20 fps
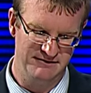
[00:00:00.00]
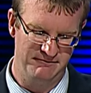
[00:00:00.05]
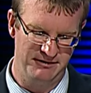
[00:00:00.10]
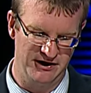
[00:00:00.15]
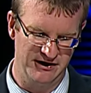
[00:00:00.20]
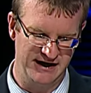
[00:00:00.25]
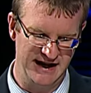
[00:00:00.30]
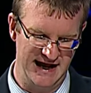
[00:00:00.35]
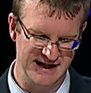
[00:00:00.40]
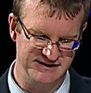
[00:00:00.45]

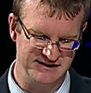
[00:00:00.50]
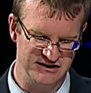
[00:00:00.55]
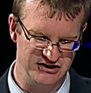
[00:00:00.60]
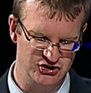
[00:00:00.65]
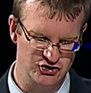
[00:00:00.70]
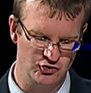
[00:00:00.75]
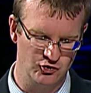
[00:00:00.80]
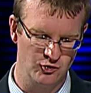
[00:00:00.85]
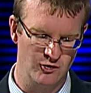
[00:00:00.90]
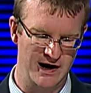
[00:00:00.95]
Bearcats, a
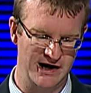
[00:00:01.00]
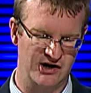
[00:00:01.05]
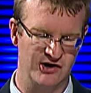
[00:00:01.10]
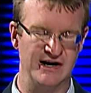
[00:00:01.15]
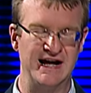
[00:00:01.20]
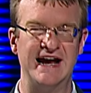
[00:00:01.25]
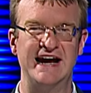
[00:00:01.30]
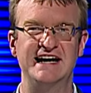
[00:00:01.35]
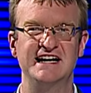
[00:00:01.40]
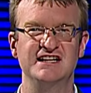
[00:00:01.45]
school
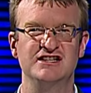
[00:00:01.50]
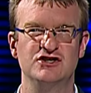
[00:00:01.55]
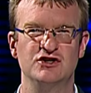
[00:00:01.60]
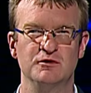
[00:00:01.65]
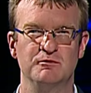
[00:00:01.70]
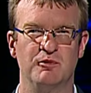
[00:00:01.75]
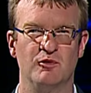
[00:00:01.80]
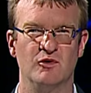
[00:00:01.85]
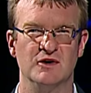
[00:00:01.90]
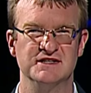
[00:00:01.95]
record
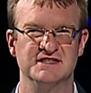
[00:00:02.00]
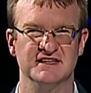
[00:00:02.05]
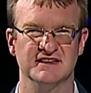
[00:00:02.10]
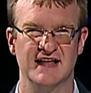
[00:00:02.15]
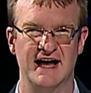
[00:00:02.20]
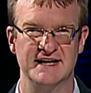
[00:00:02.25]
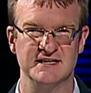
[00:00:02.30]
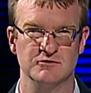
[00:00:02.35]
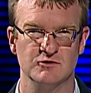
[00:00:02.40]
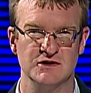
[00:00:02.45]
82 points in
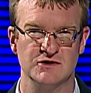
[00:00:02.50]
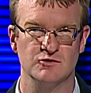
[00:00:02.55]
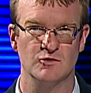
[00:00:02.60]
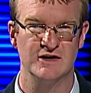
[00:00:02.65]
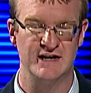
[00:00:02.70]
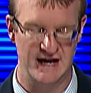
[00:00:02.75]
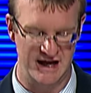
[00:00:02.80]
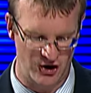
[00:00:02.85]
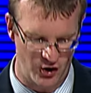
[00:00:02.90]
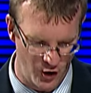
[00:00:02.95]
last week's
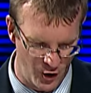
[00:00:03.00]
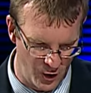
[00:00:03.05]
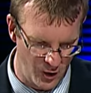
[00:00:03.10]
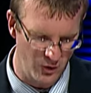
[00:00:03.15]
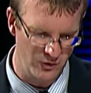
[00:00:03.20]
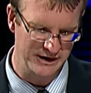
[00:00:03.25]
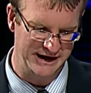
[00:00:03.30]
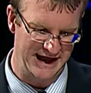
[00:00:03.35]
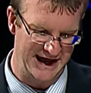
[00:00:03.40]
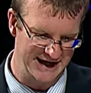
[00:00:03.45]
win at
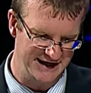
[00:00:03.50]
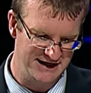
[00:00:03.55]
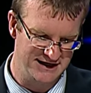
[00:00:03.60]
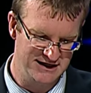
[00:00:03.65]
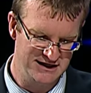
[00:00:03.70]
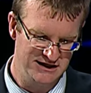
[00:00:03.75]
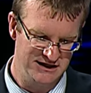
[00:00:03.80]
Holgate.